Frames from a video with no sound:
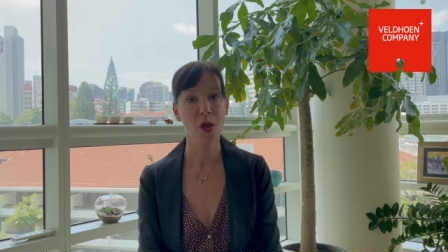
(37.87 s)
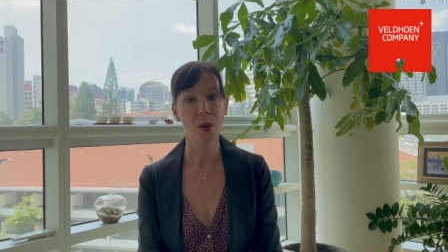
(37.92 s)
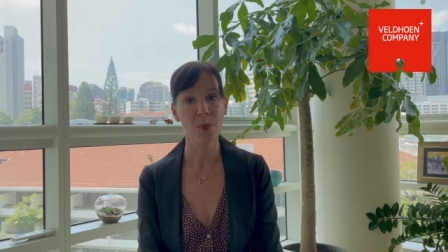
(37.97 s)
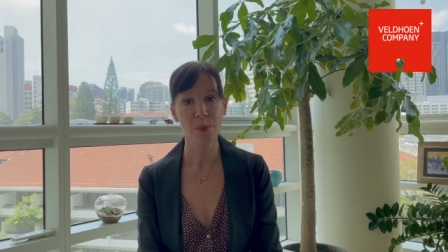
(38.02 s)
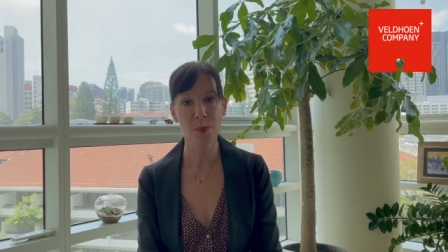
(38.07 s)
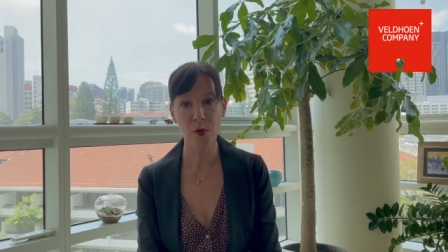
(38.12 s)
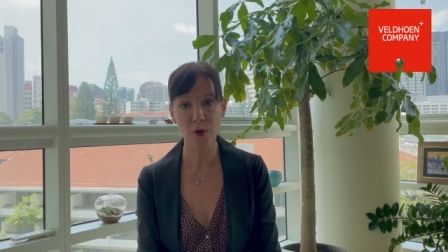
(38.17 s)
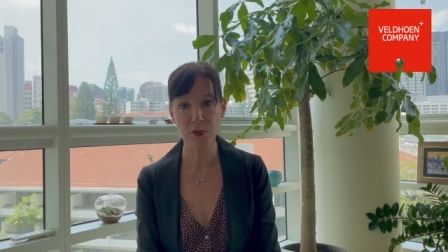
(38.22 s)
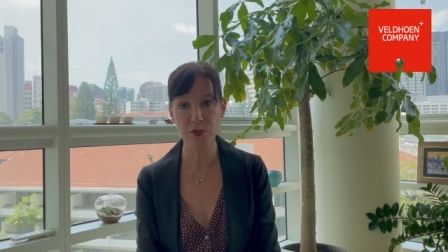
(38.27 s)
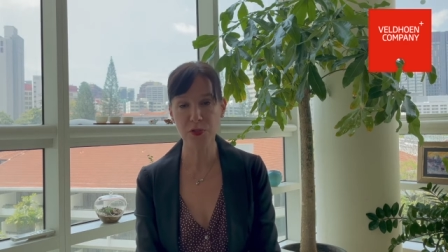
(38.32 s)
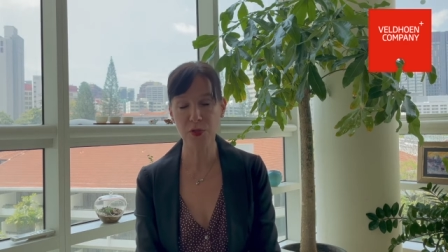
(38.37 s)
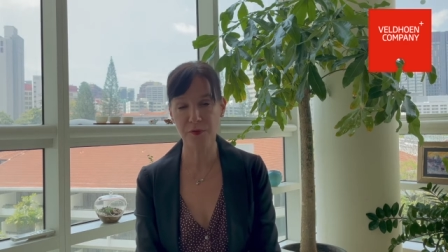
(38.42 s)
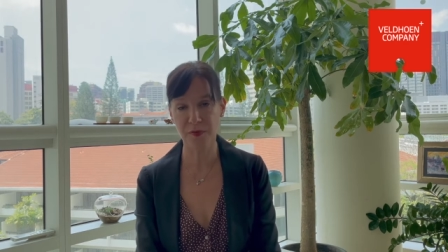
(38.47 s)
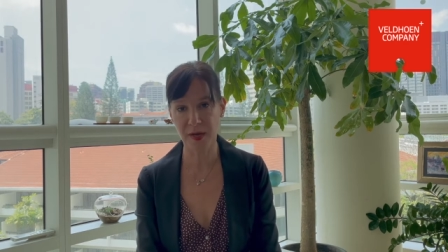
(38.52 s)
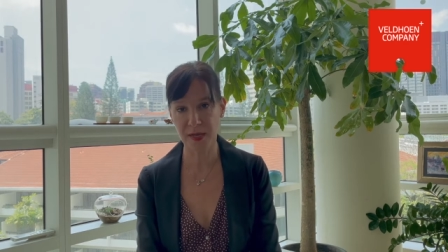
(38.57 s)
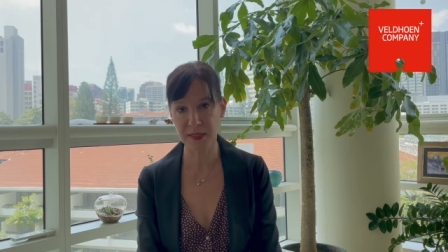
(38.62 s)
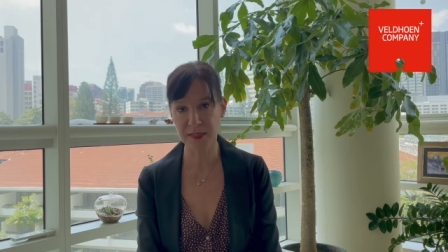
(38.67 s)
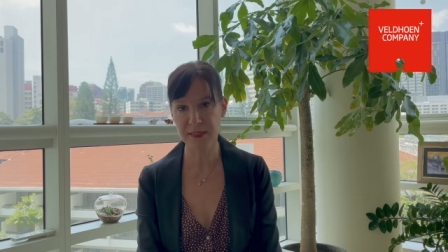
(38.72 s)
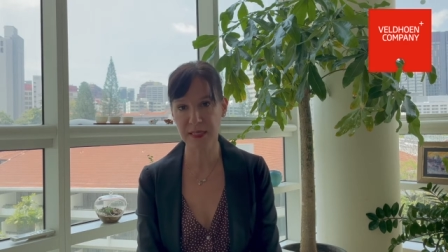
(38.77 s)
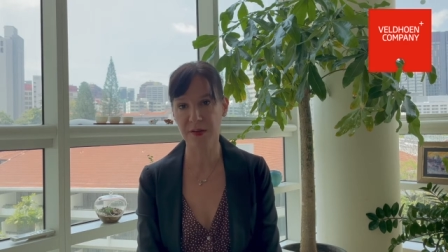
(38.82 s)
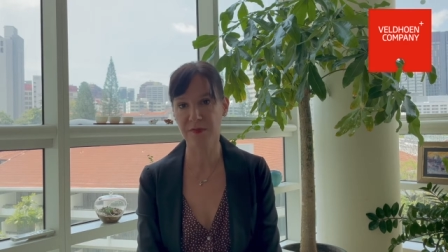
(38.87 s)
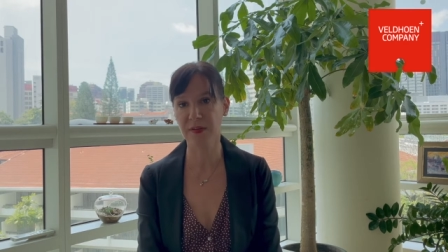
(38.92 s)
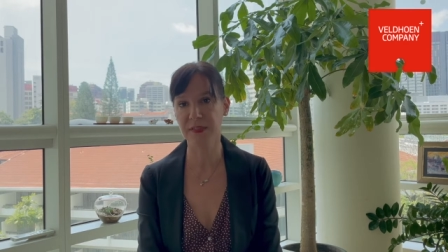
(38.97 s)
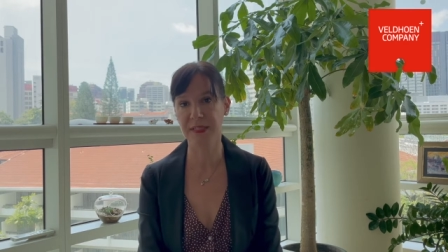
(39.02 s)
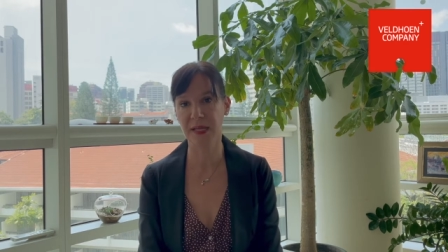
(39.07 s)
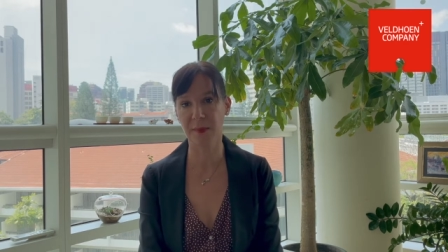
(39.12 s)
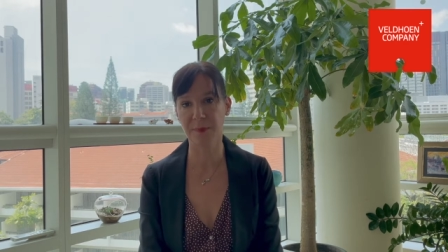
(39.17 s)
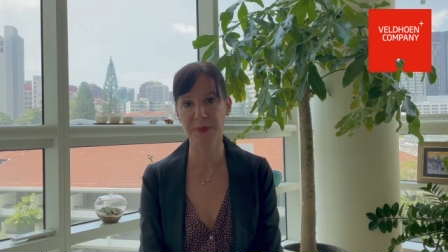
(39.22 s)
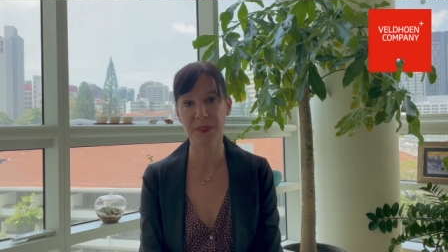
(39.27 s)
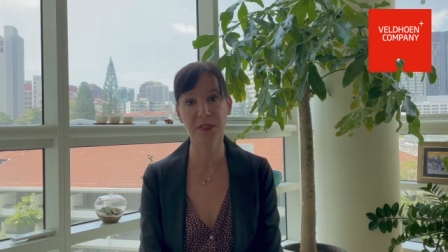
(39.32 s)
most of us have
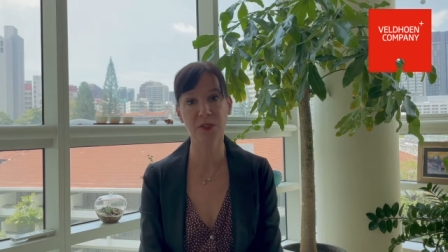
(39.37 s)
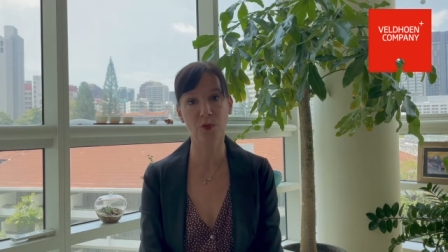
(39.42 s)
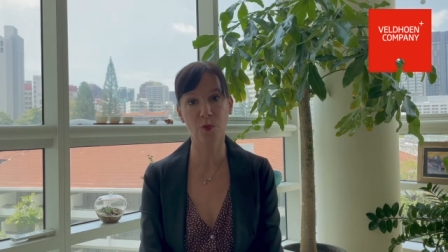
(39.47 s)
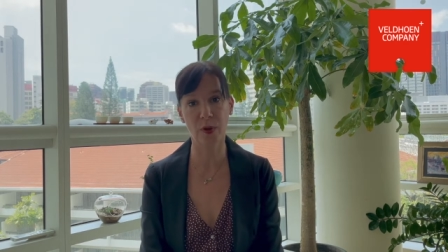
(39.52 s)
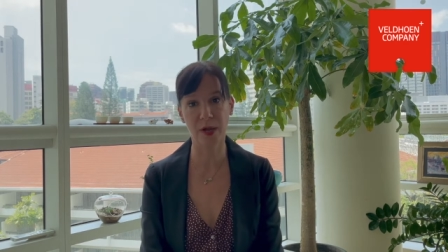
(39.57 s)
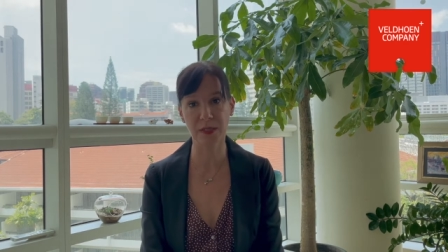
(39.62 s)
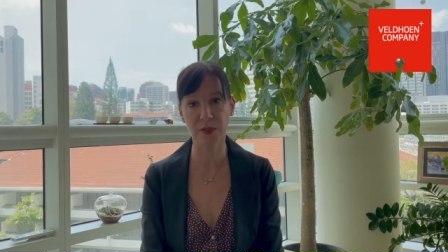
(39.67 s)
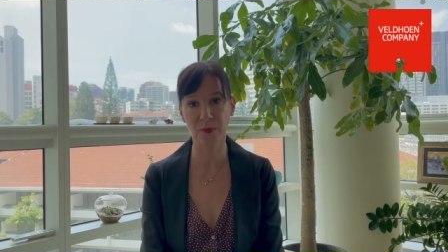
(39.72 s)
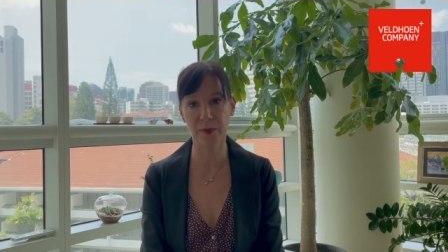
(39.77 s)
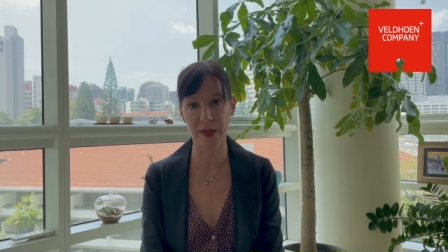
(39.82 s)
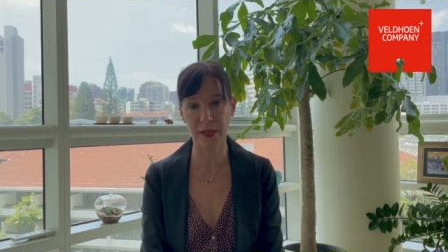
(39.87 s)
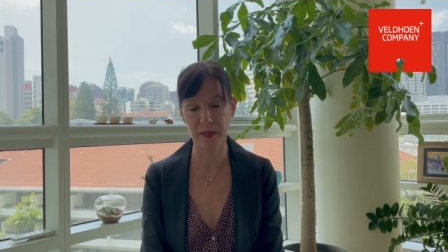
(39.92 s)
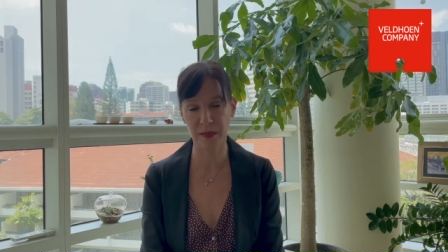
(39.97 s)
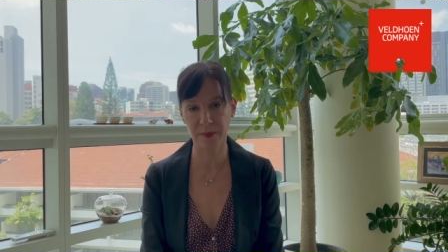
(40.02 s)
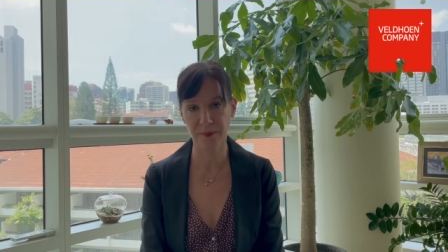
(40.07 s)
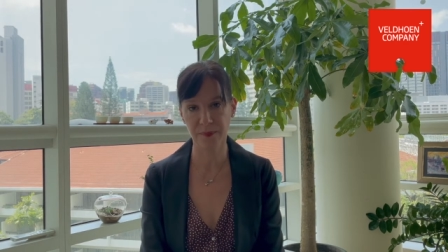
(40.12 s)
adapted quite well.